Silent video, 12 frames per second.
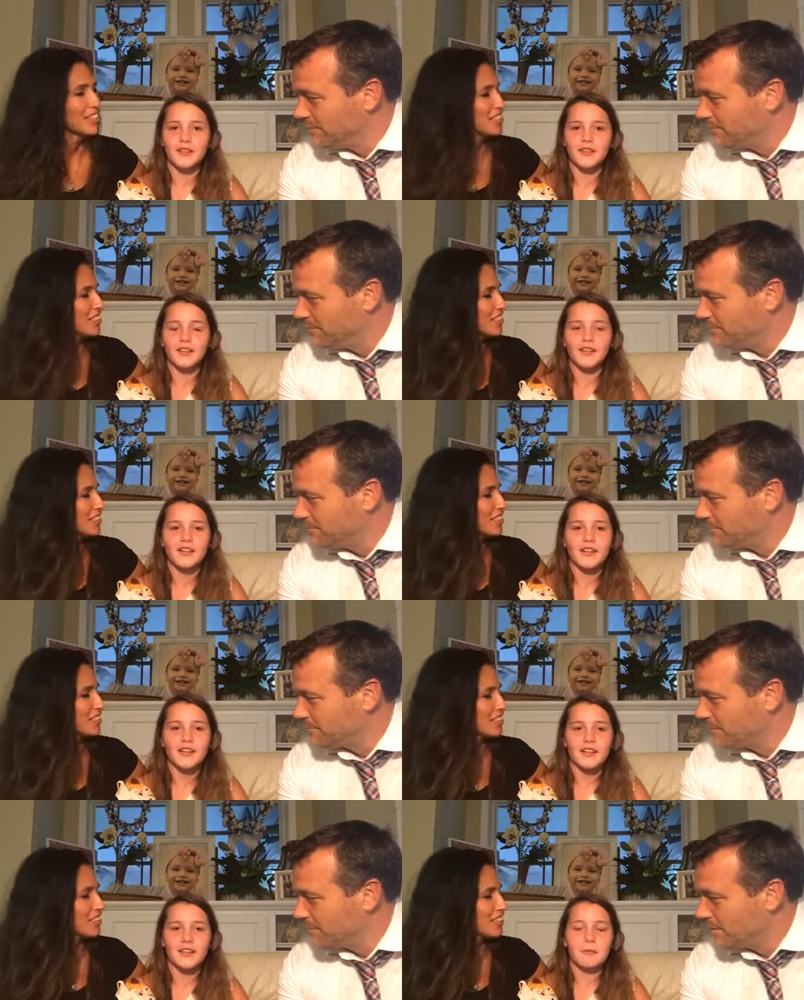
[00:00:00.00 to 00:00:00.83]
Speaker 1: her,
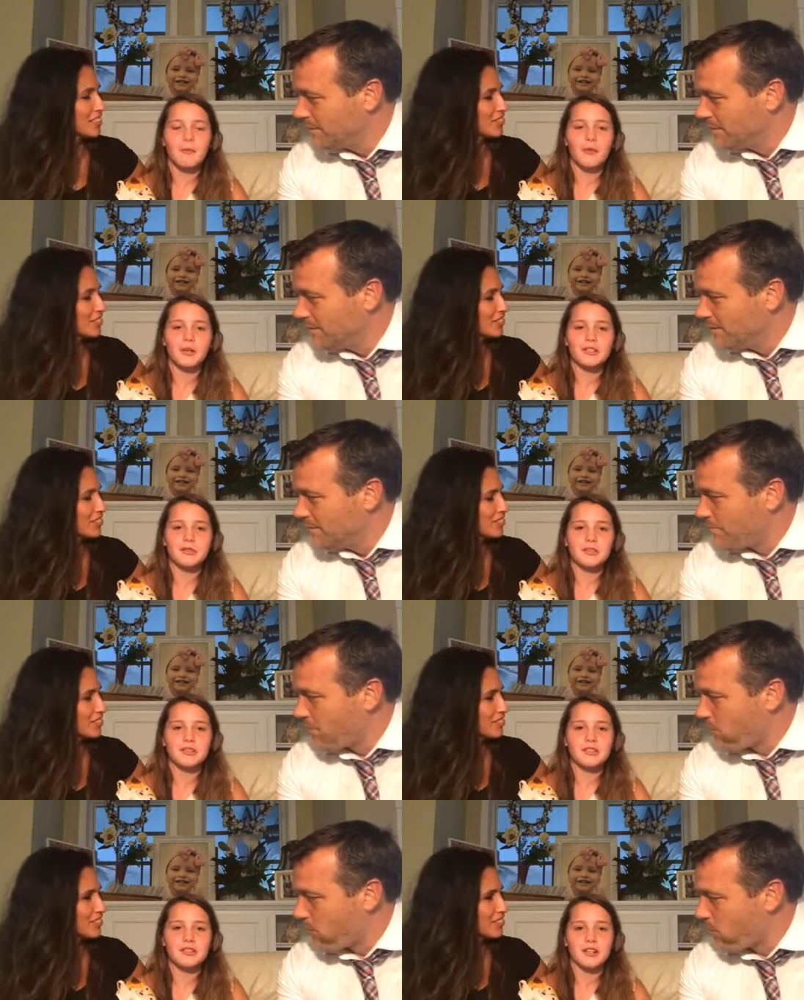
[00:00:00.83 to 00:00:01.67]
yeah. Then, or she
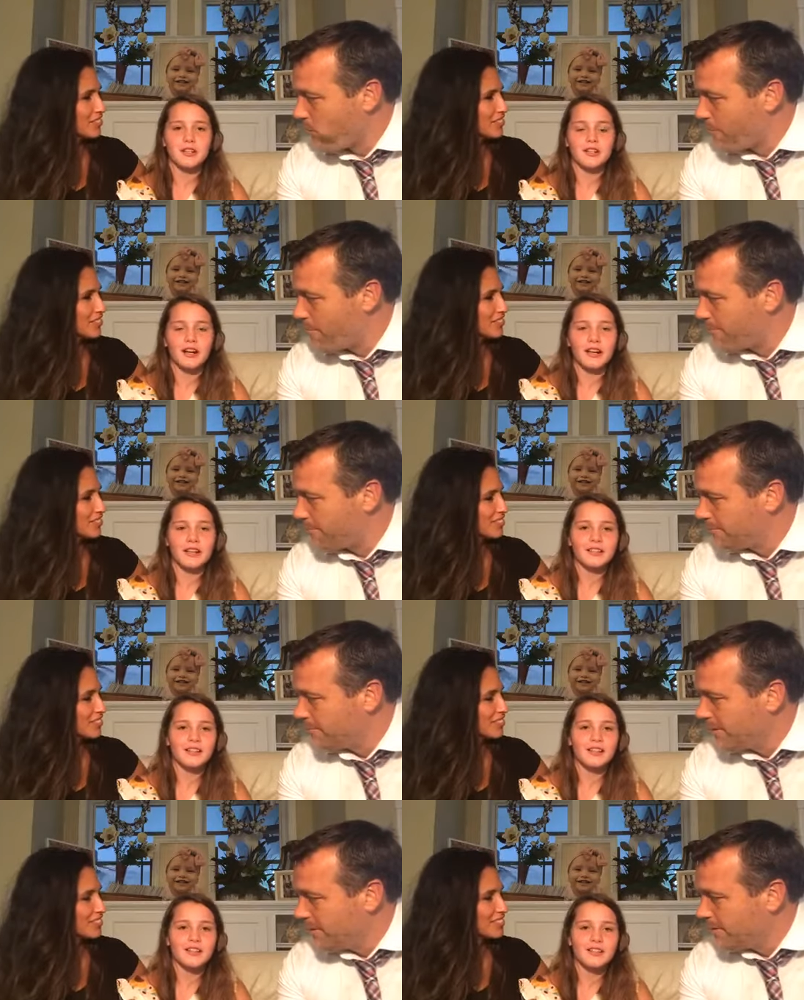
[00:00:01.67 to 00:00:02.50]
would just start crying
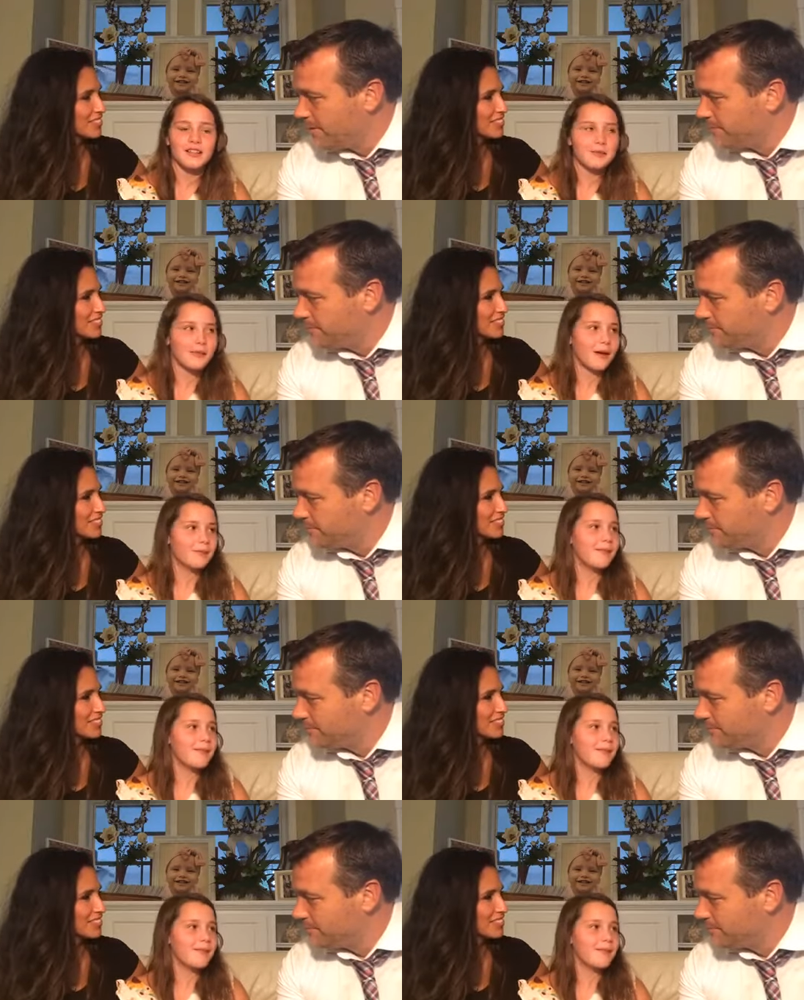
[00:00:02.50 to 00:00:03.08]
to get mom.